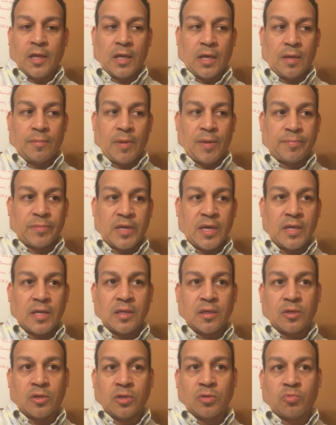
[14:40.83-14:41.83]
I'm
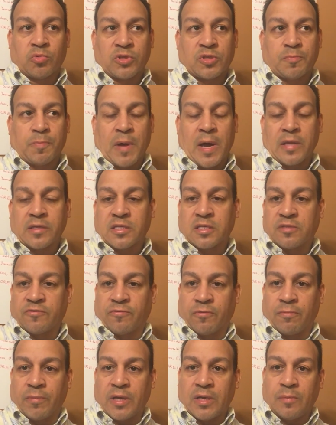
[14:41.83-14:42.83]
getting good responses
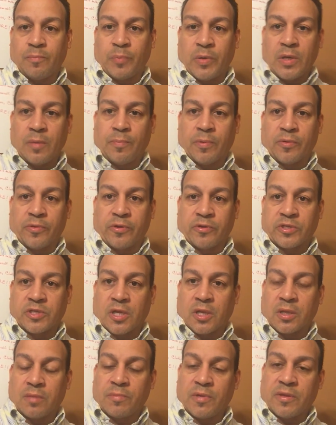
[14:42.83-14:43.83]
from many people. They're
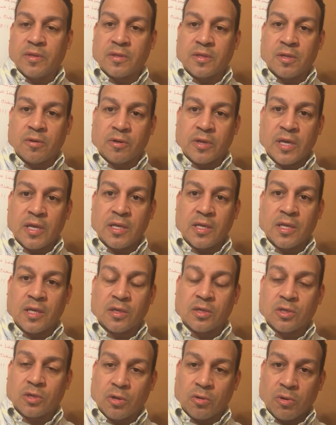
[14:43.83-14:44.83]
telling me that they're getting
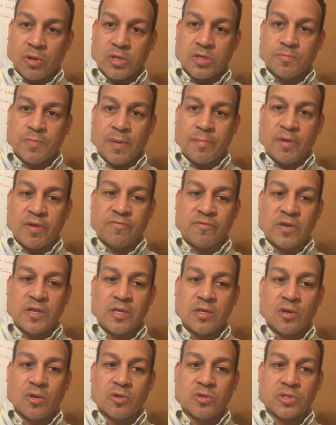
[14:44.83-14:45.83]
encouraged by my
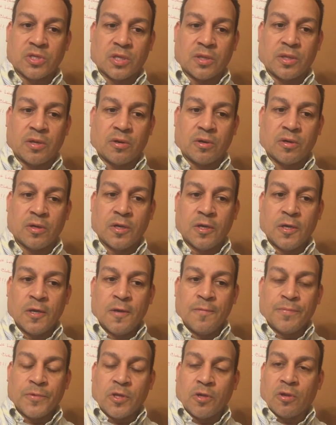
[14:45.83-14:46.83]
videos, and they're
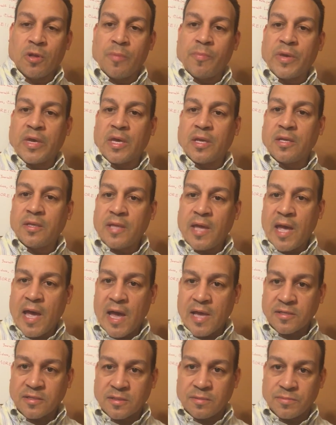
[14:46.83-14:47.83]
beginning to
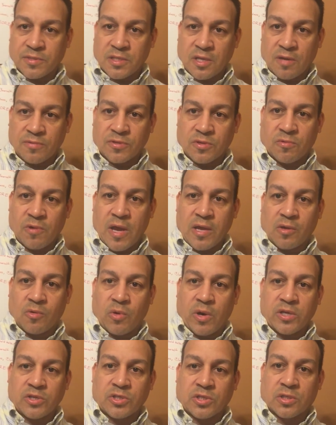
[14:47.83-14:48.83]
ask themselves the right
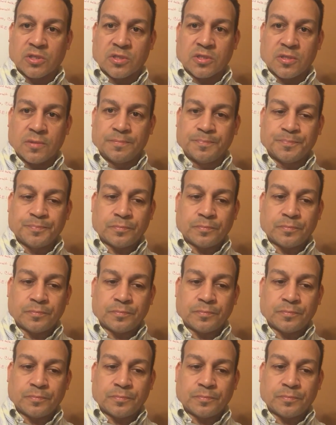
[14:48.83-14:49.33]
questions